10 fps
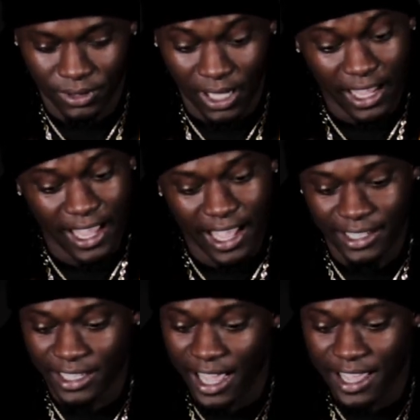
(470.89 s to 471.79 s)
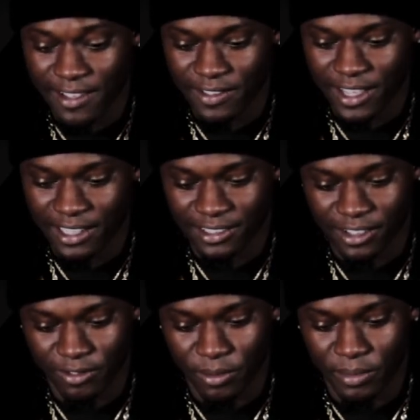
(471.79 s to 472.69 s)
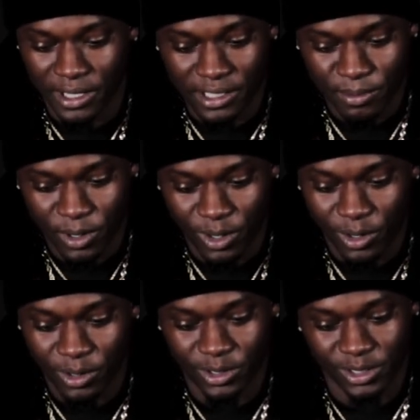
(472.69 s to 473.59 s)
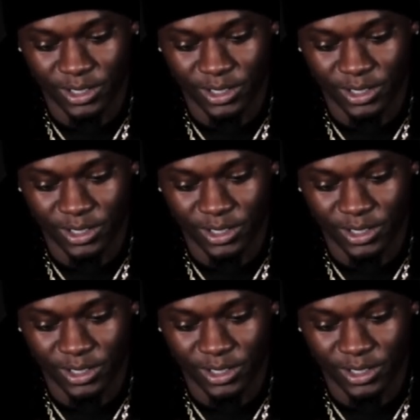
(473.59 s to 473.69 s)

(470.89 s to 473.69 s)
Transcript: I even got some from Beast Mode.